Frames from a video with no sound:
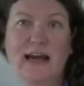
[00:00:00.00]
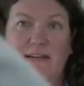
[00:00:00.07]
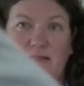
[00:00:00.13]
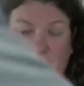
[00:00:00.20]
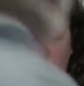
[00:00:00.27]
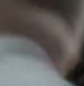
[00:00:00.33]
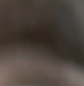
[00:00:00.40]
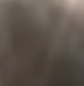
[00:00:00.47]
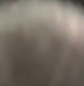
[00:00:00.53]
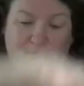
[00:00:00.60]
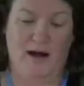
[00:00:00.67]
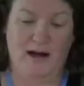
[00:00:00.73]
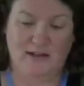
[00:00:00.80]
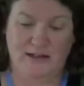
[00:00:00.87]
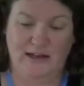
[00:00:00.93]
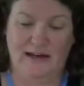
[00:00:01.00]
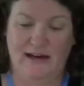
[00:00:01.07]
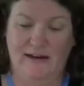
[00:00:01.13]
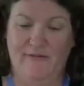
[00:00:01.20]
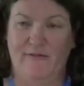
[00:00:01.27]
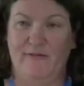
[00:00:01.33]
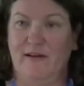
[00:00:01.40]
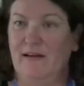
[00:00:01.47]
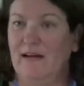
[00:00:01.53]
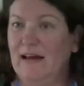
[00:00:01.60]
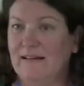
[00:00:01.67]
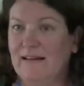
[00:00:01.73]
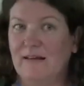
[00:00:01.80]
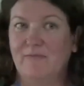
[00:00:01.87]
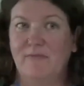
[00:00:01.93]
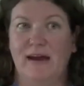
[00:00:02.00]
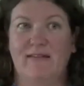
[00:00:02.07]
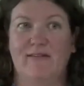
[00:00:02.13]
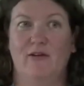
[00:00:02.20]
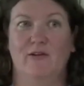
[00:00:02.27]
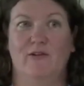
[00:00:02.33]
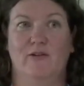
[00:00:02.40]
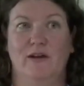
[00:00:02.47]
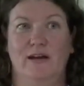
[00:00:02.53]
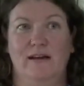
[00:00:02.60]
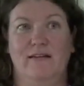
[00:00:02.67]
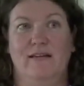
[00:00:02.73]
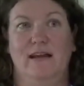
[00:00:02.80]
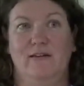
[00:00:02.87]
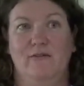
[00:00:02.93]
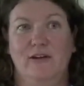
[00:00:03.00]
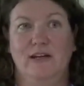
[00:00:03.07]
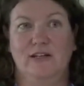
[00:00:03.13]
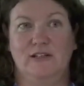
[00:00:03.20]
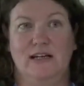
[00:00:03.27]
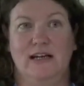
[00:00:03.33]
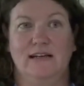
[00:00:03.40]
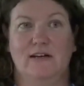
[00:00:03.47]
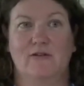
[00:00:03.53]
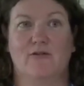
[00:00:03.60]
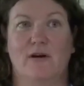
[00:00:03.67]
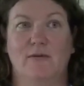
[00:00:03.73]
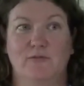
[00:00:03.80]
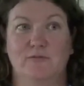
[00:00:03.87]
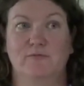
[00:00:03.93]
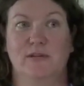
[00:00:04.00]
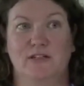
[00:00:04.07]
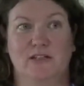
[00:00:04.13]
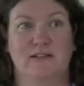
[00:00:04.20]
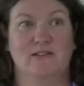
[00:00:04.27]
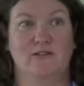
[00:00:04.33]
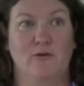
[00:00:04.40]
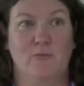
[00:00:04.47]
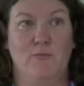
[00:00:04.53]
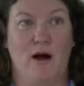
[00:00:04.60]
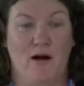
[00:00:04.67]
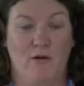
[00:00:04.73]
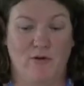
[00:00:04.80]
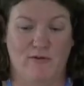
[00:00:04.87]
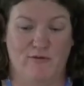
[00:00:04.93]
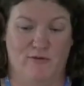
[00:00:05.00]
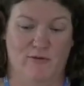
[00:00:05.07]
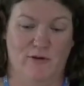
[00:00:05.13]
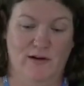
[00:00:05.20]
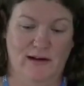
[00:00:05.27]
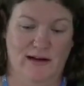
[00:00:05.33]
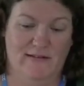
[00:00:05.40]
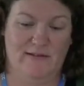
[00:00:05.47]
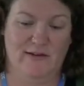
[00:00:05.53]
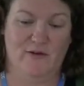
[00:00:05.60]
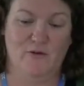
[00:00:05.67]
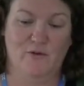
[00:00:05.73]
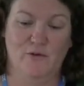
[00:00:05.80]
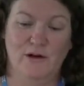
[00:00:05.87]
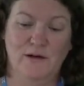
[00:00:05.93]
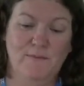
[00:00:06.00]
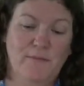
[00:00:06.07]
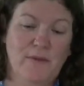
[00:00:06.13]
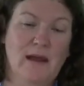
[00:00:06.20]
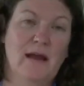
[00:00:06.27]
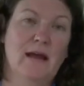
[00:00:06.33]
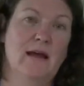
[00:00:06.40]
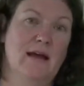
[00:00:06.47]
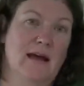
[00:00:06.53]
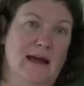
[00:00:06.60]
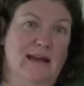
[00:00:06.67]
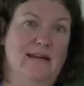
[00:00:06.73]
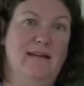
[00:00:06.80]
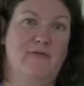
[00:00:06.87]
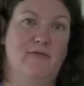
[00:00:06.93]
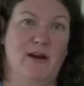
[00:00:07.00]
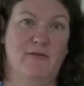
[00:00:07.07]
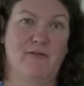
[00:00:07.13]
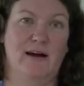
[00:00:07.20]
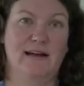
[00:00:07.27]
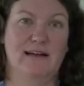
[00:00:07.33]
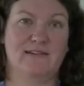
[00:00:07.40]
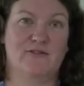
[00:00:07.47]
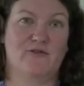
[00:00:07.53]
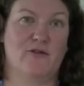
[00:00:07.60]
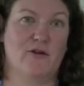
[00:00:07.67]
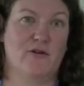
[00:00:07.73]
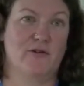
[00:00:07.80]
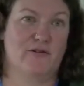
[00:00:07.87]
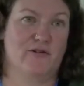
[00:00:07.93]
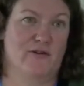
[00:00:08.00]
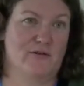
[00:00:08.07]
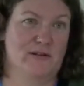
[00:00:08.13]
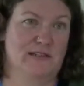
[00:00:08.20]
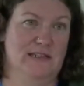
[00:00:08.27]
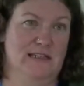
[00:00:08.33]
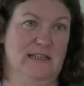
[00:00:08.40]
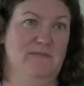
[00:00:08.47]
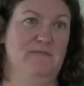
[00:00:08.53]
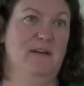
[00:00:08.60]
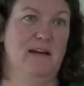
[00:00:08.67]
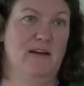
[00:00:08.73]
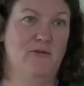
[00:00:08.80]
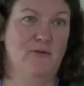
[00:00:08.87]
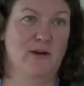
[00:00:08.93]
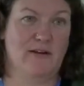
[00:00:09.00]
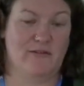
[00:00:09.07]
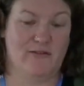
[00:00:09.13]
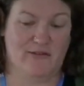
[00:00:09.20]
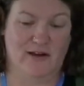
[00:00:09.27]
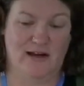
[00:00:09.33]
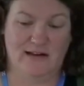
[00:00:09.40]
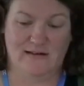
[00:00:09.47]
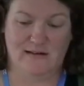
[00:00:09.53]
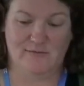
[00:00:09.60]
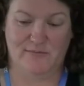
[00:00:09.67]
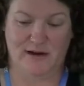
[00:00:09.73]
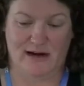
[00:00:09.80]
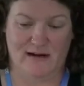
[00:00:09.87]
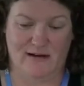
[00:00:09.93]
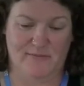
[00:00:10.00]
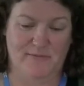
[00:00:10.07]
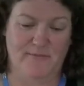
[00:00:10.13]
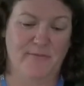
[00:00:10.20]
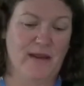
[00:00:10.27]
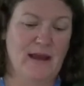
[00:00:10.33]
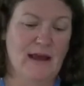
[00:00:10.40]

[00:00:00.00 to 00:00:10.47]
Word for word: case, this was partially given, and that makes also the Indonesian anti-corruption measure so powerful as a tool. And it requires strong authority, including societal backup.